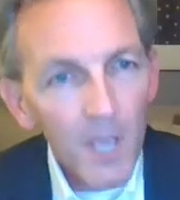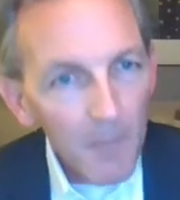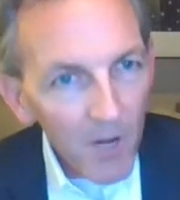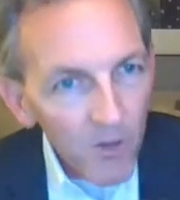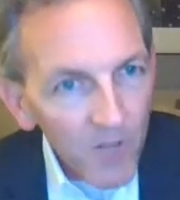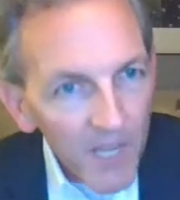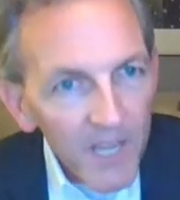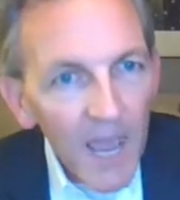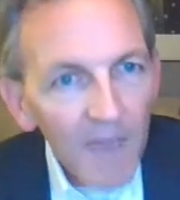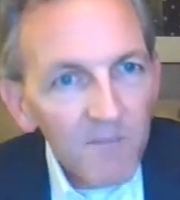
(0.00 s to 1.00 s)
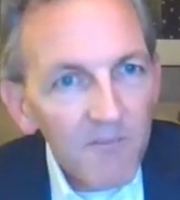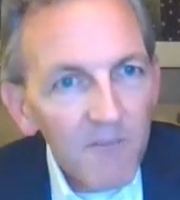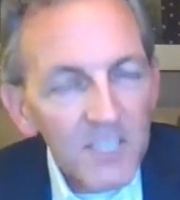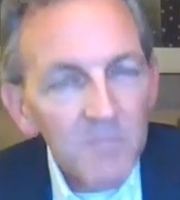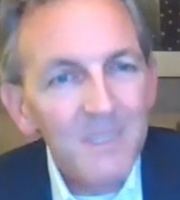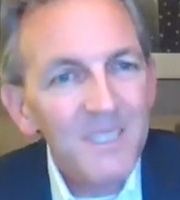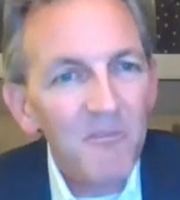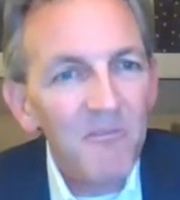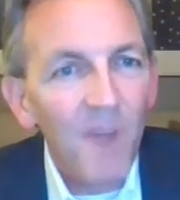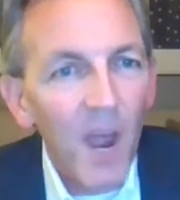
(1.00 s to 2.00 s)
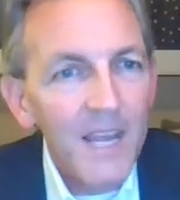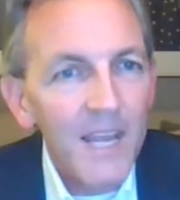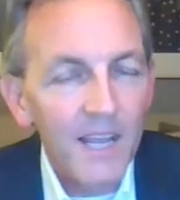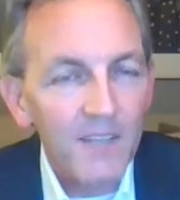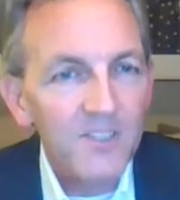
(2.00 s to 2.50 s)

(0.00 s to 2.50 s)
But you need to have investment to finance